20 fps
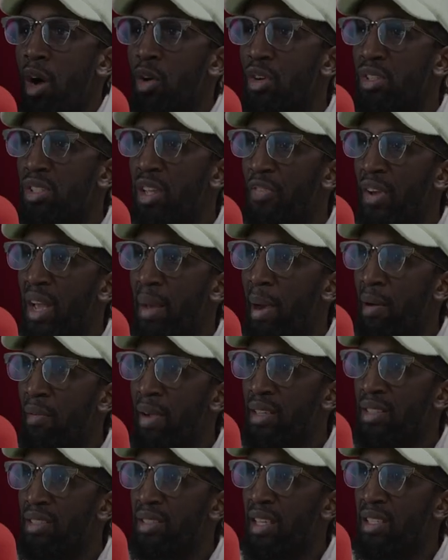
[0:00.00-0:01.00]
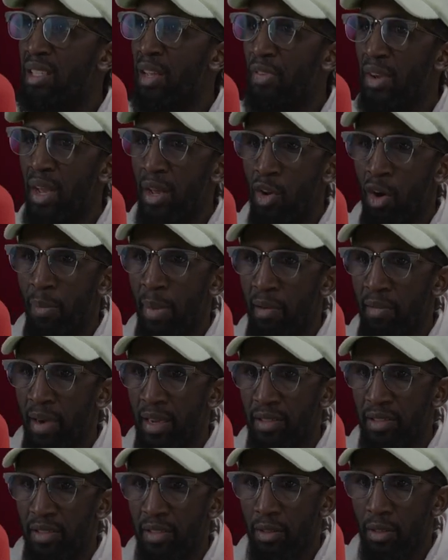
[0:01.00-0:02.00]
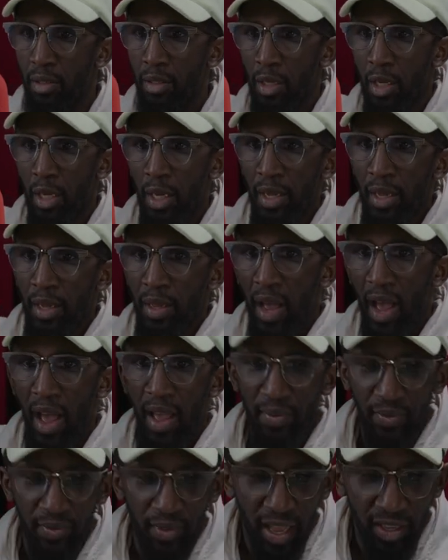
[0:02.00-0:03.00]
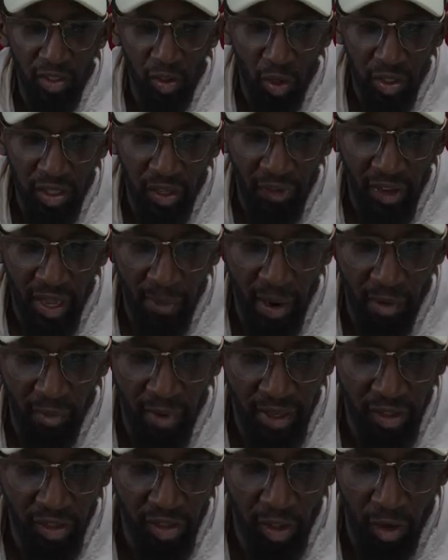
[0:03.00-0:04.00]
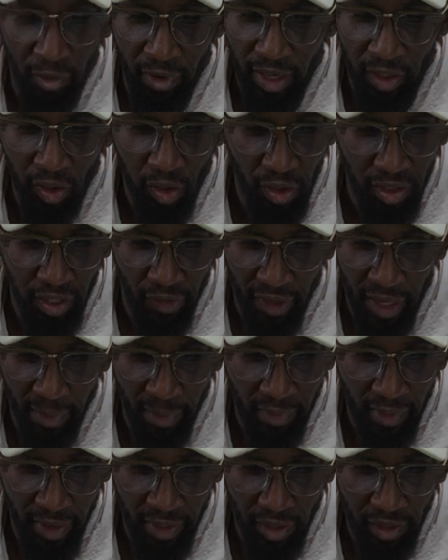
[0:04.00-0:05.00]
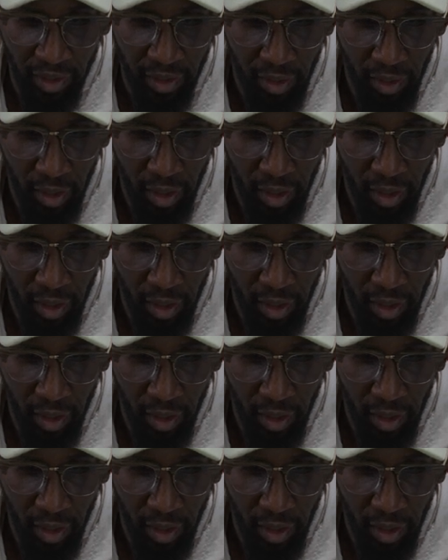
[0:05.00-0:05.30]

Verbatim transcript: I've got something about rats. There's something I know about rats. I I saw something about rats. Sorry, I saw something about rats.